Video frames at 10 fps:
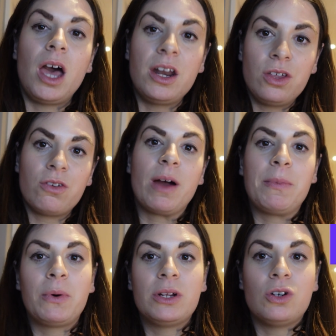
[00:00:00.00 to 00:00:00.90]
Another app I
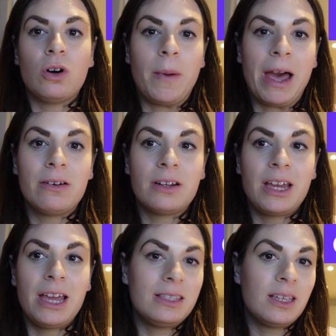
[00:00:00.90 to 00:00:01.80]
want to talk about
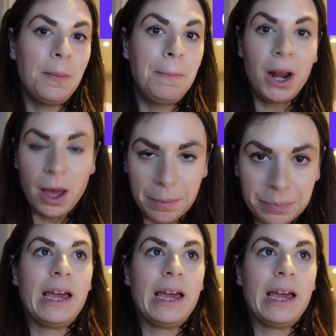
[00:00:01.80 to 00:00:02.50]
is Plum.